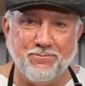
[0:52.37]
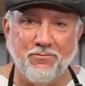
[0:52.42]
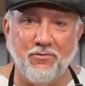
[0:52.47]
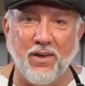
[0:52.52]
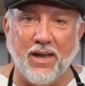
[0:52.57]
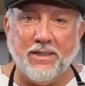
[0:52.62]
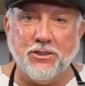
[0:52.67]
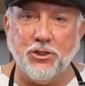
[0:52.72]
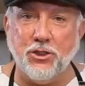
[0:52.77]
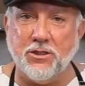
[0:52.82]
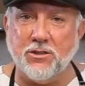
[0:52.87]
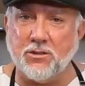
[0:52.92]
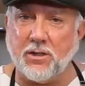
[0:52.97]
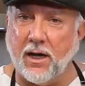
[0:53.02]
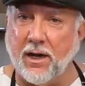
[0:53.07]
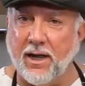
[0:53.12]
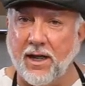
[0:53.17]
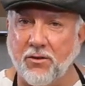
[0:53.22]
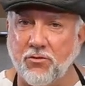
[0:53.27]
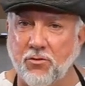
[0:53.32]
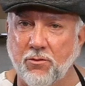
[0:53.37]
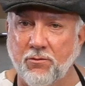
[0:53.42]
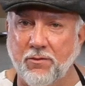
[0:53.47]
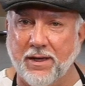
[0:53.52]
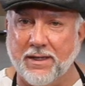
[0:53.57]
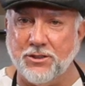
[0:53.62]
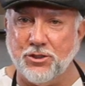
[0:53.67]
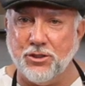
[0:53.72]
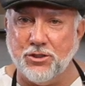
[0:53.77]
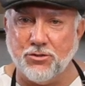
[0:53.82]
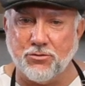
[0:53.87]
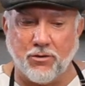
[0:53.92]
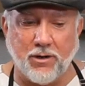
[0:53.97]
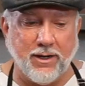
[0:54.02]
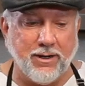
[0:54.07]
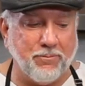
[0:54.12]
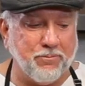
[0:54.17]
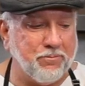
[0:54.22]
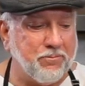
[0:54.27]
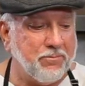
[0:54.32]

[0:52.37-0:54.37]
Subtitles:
veggies. Got to have some veggies, right?